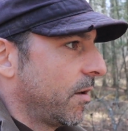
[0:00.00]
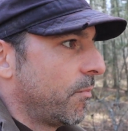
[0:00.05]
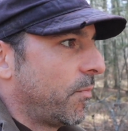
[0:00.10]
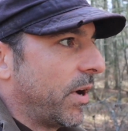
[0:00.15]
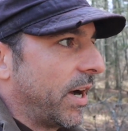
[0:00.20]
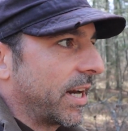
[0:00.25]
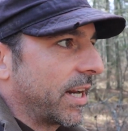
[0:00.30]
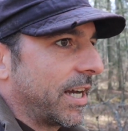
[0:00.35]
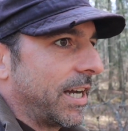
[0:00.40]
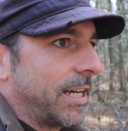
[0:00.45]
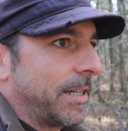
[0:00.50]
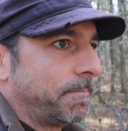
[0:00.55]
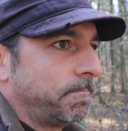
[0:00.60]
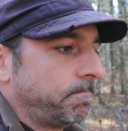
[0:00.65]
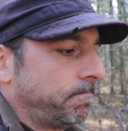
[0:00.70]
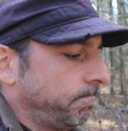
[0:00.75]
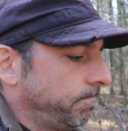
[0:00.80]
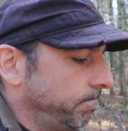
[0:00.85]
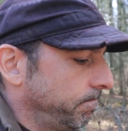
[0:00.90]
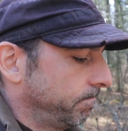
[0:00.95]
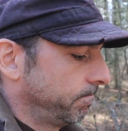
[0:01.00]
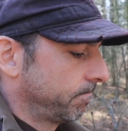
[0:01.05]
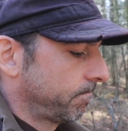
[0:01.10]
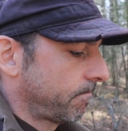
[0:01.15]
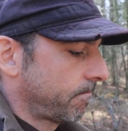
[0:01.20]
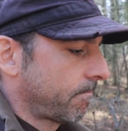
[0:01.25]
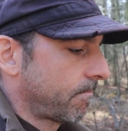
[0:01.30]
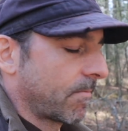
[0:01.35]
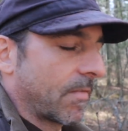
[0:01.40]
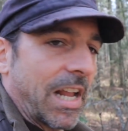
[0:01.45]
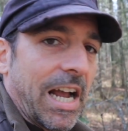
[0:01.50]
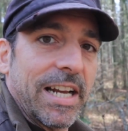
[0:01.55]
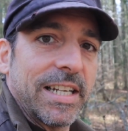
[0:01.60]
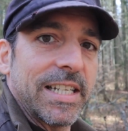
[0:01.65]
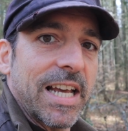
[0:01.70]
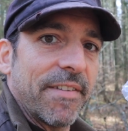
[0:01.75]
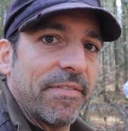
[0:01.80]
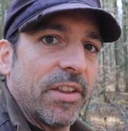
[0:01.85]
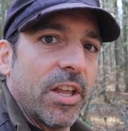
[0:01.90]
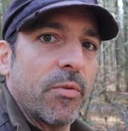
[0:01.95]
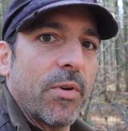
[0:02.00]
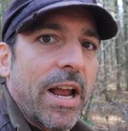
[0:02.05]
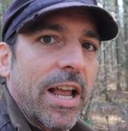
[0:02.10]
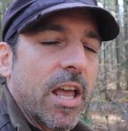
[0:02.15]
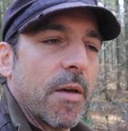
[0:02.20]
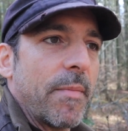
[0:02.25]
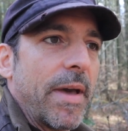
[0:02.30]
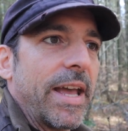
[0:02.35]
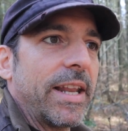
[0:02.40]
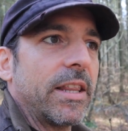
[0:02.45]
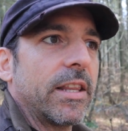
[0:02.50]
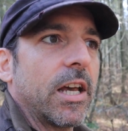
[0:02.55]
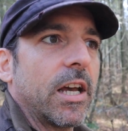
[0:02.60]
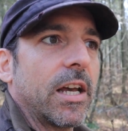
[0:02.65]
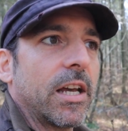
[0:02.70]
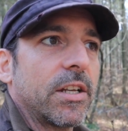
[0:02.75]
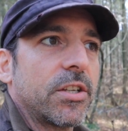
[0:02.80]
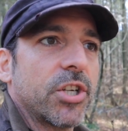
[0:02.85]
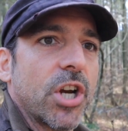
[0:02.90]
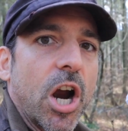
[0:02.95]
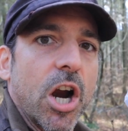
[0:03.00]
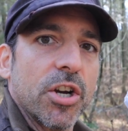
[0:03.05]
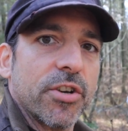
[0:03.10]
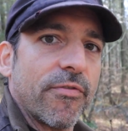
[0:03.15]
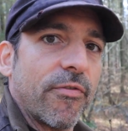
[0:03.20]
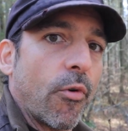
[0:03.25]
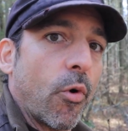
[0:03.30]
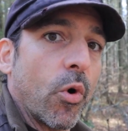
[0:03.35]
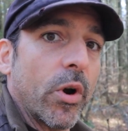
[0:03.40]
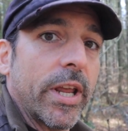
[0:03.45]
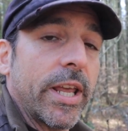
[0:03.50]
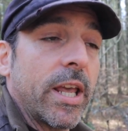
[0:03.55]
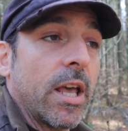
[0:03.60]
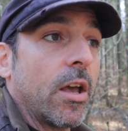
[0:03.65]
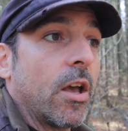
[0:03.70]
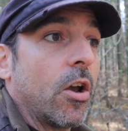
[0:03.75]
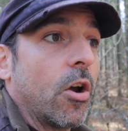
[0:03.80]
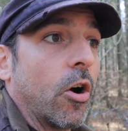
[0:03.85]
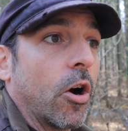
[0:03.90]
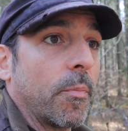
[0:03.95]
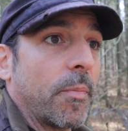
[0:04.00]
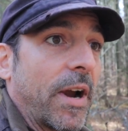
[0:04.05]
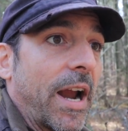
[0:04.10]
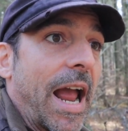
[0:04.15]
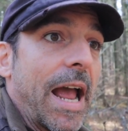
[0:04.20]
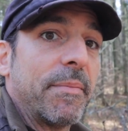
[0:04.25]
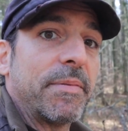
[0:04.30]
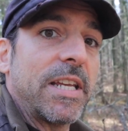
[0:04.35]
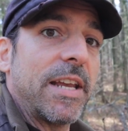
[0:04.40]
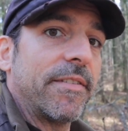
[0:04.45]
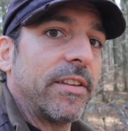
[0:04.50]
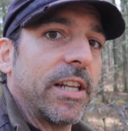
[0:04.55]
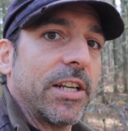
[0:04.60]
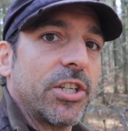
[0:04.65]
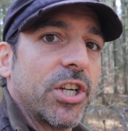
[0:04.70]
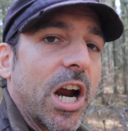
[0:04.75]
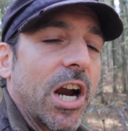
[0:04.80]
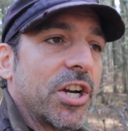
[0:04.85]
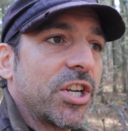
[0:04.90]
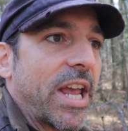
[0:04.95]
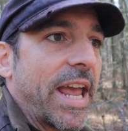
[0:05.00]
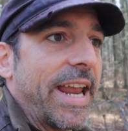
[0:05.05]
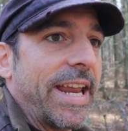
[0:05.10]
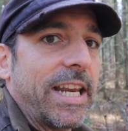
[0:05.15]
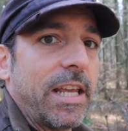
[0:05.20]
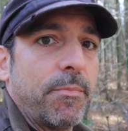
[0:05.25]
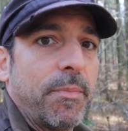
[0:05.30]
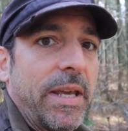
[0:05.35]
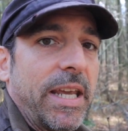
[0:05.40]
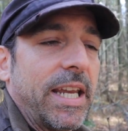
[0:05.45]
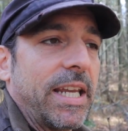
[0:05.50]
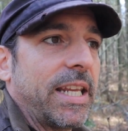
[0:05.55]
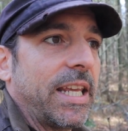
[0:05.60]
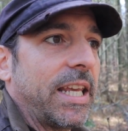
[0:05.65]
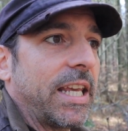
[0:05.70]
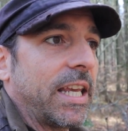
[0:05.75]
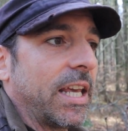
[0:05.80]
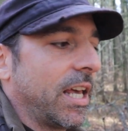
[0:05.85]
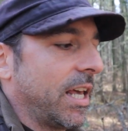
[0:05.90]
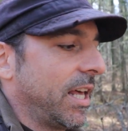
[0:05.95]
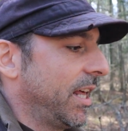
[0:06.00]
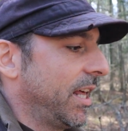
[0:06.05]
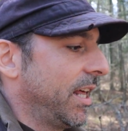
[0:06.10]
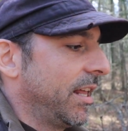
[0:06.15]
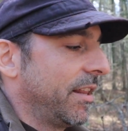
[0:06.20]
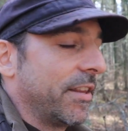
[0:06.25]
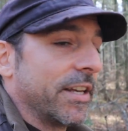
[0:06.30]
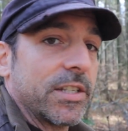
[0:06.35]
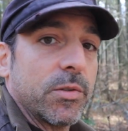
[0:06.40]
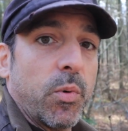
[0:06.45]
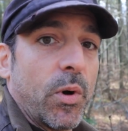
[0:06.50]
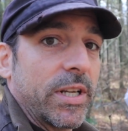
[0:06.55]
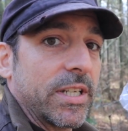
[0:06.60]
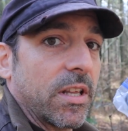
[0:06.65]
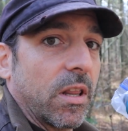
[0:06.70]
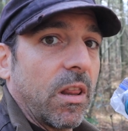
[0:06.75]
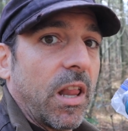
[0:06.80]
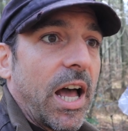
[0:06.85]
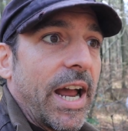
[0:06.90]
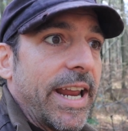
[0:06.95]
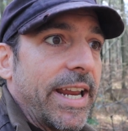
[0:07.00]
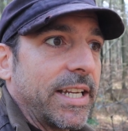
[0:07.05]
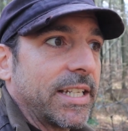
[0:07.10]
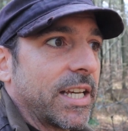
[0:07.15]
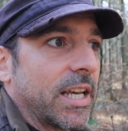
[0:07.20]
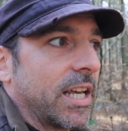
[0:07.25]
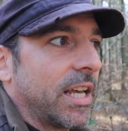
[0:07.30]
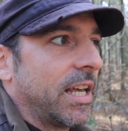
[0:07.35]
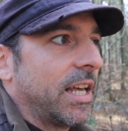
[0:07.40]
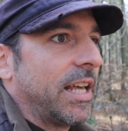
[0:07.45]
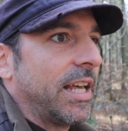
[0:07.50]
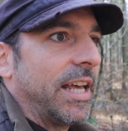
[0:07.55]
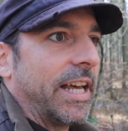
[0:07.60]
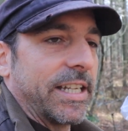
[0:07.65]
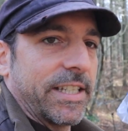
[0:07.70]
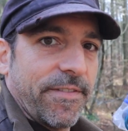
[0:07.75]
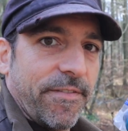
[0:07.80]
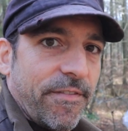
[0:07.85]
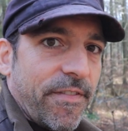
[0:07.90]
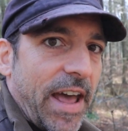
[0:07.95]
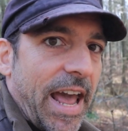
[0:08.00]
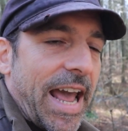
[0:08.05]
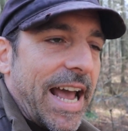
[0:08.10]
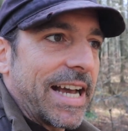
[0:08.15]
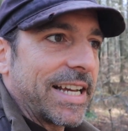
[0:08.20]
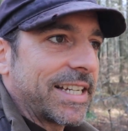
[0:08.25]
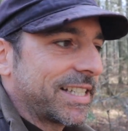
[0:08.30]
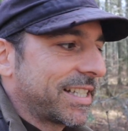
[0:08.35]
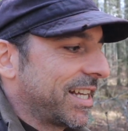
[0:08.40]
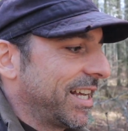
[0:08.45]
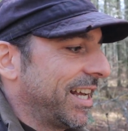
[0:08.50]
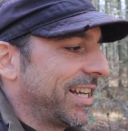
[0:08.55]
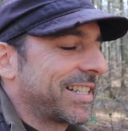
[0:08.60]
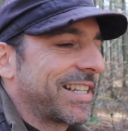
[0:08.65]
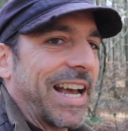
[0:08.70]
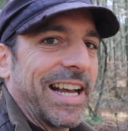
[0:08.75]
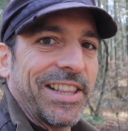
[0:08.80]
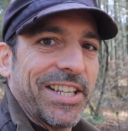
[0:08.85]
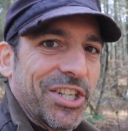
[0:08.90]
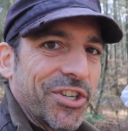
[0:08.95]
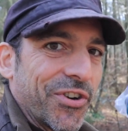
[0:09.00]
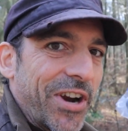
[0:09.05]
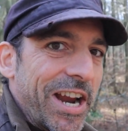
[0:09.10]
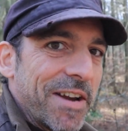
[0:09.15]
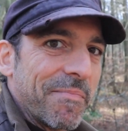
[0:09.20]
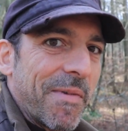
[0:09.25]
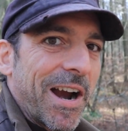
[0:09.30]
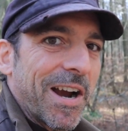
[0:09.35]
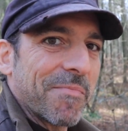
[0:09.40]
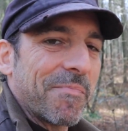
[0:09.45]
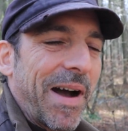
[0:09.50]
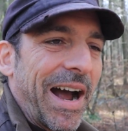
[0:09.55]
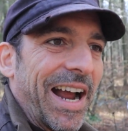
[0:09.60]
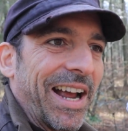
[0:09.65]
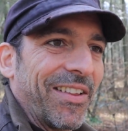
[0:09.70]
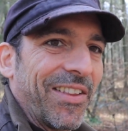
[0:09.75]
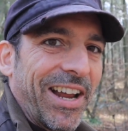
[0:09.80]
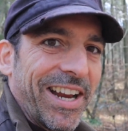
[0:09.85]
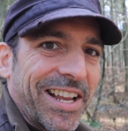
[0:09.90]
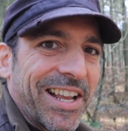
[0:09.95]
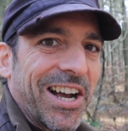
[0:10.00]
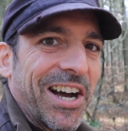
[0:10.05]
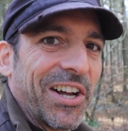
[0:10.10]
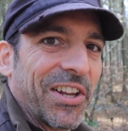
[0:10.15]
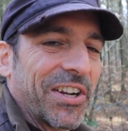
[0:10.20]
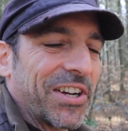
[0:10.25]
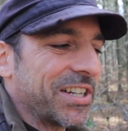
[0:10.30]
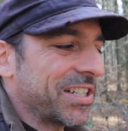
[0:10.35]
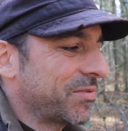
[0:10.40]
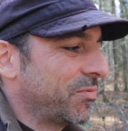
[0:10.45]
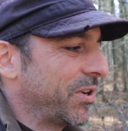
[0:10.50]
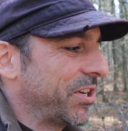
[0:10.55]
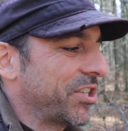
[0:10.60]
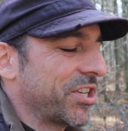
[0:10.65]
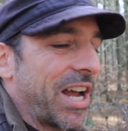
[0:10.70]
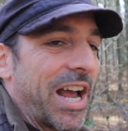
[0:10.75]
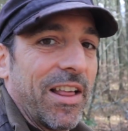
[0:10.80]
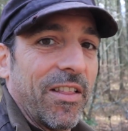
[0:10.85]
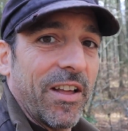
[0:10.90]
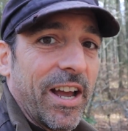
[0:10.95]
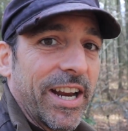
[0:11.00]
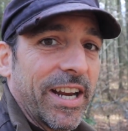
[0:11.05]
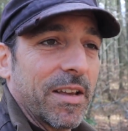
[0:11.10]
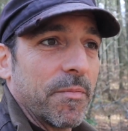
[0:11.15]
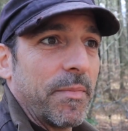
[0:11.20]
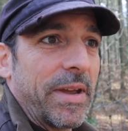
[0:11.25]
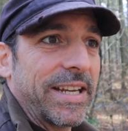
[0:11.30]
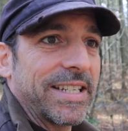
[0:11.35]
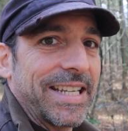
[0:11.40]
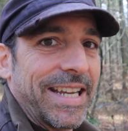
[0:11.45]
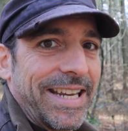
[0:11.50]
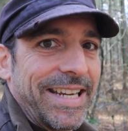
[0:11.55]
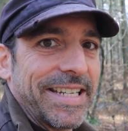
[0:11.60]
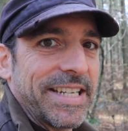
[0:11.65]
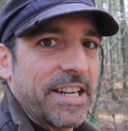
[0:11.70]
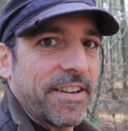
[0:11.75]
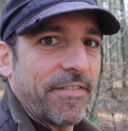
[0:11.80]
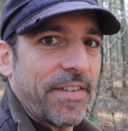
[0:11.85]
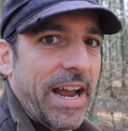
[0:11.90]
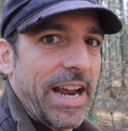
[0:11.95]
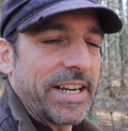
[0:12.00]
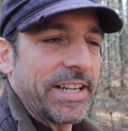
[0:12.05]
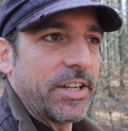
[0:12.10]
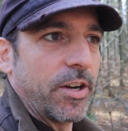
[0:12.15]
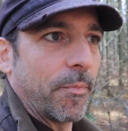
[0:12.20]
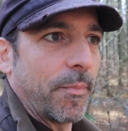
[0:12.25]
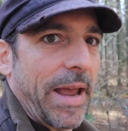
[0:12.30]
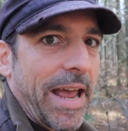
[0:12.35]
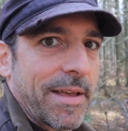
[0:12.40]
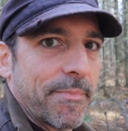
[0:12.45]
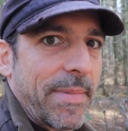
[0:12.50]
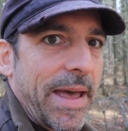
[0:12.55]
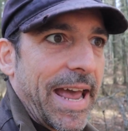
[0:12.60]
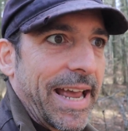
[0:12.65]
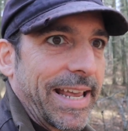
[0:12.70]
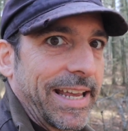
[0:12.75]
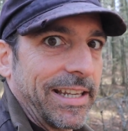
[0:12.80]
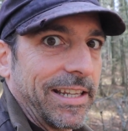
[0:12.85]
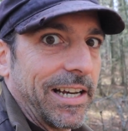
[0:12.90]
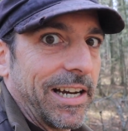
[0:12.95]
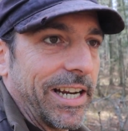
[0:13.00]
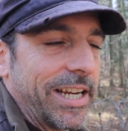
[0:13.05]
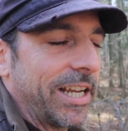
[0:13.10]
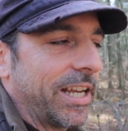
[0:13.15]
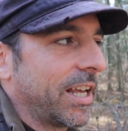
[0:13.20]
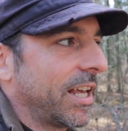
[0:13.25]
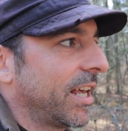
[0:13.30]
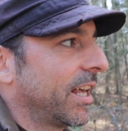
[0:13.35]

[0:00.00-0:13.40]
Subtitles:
But I definitely recommend the Charge 40 or perhaps even the Charge 80 PD. This one's light, it's fast, it's got the trademark BioLite colors, which I like, makes it easy to find in your backpack at night.